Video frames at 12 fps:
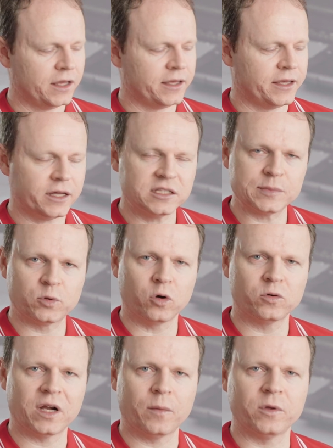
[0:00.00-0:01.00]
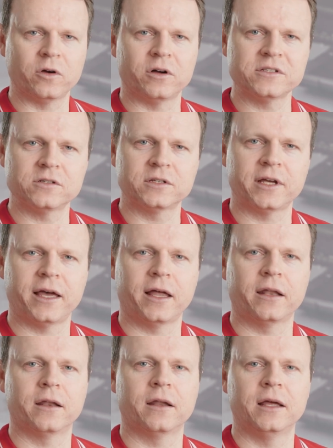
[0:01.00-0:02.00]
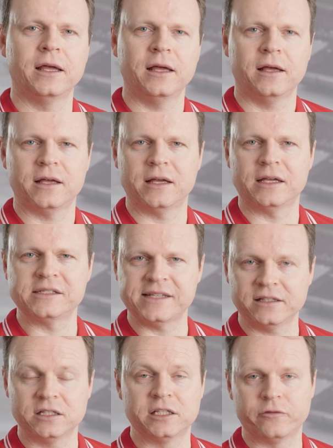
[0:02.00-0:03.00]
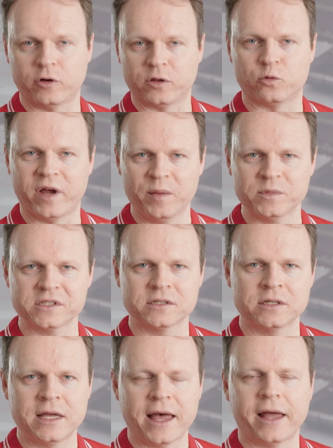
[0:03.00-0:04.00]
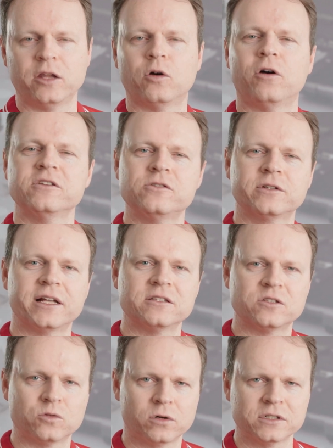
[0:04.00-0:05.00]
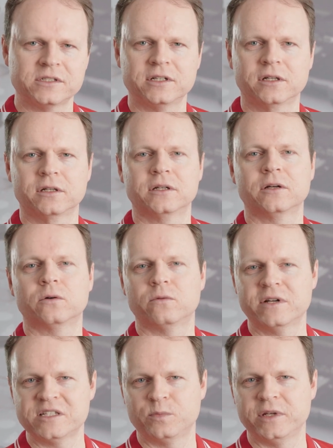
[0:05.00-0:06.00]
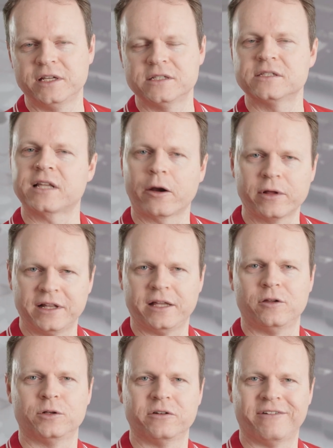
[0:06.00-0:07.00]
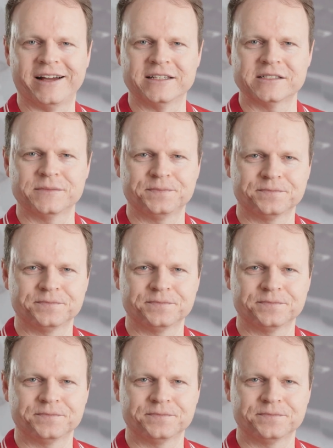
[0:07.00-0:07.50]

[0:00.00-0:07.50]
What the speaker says: Here in the program you also can set different RAMs, and you also can store the recipes directly in your device.